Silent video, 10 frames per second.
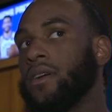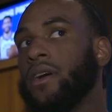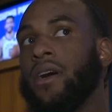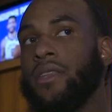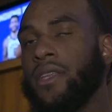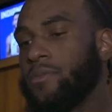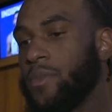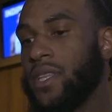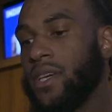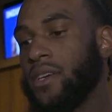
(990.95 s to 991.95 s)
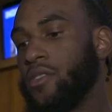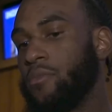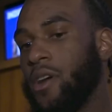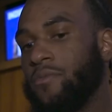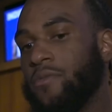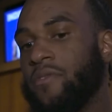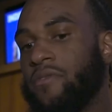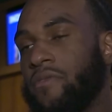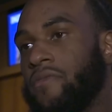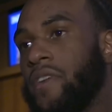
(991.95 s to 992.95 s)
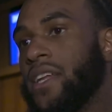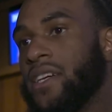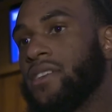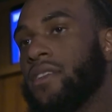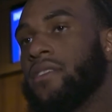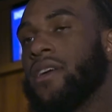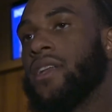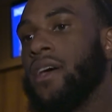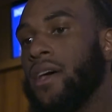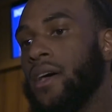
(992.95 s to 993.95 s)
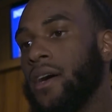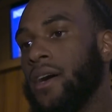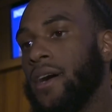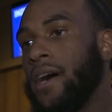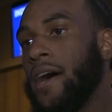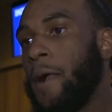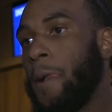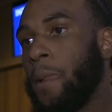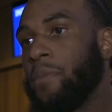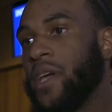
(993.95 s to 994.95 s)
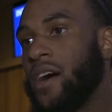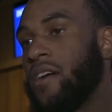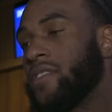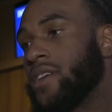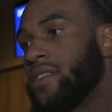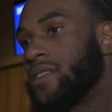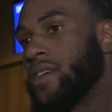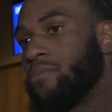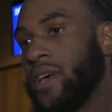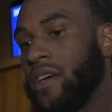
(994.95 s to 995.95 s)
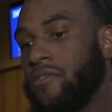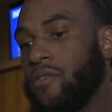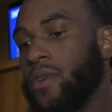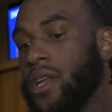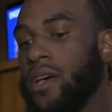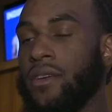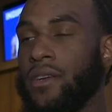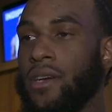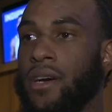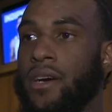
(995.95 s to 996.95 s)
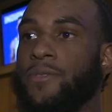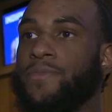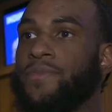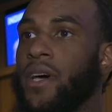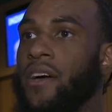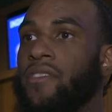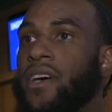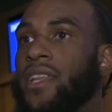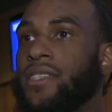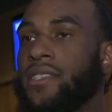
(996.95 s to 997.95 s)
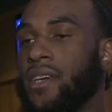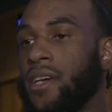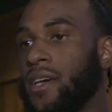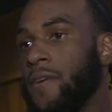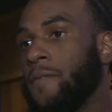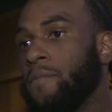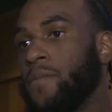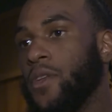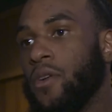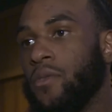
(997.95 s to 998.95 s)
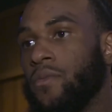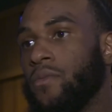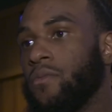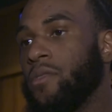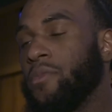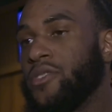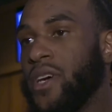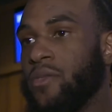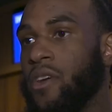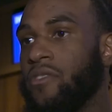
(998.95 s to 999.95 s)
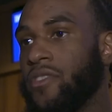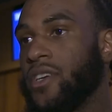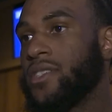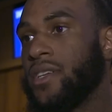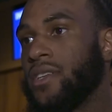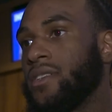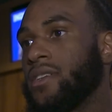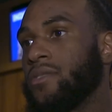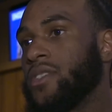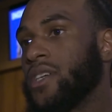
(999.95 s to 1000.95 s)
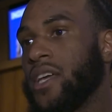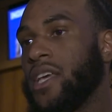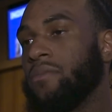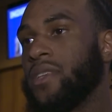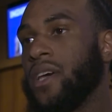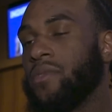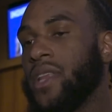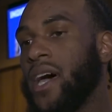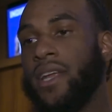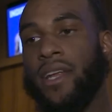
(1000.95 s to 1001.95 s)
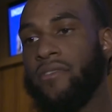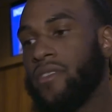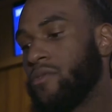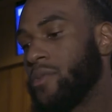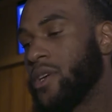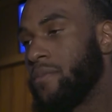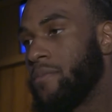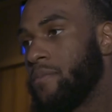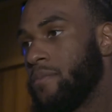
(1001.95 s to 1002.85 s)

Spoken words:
Well, I think that's the main thing, you know, ball movement, finding each other, and being confident and playing for one another. I feel like that's, you know, really been trending well for us, and we just got to keep staying with that, and I think we'll be good.